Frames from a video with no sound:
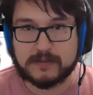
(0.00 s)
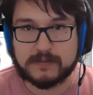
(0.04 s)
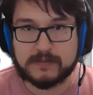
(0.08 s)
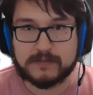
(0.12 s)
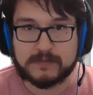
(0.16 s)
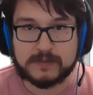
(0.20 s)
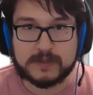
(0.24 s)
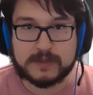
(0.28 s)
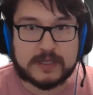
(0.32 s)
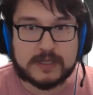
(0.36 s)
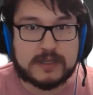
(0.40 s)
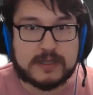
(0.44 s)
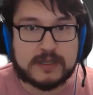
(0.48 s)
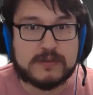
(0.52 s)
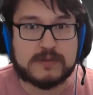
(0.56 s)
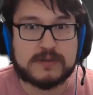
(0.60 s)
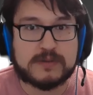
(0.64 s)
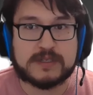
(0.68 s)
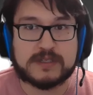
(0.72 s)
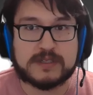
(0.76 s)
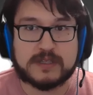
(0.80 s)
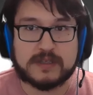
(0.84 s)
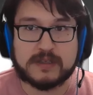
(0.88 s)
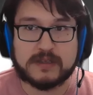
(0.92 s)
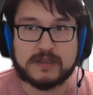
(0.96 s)

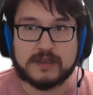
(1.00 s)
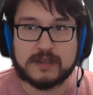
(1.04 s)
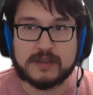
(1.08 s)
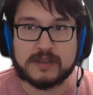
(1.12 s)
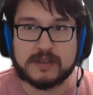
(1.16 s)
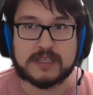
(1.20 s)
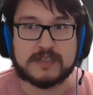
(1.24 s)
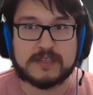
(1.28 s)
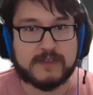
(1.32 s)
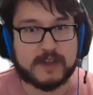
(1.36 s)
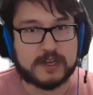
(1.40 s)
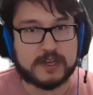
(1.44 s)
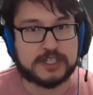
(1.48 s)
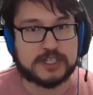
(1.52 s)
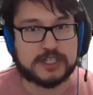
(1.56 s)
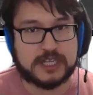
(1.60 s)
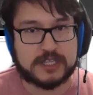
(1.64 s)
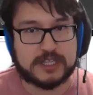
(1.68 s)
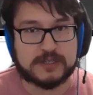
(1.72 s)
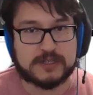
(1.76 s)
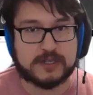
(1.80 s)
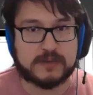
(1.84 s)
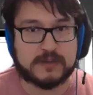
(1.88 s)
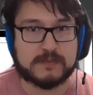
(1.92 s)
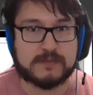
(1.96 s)
use this function in
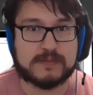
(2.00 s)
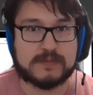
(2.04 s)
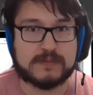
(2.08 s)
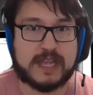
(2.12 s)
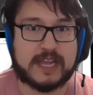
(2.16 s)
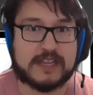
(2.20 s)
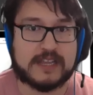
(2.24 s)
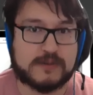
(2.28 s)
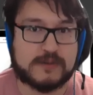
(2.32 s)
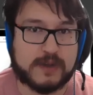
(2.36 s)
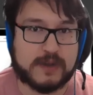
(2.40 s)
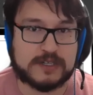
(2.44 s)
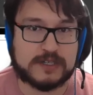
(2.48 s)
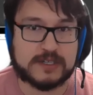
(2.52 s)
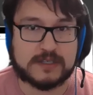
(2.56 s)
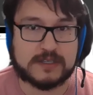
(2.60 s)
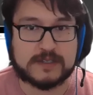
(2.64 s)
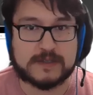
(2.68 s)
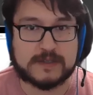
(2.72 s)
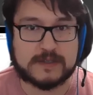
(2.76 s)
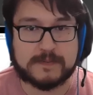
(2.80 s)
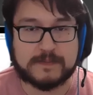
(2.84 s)
Zoom to ask questions.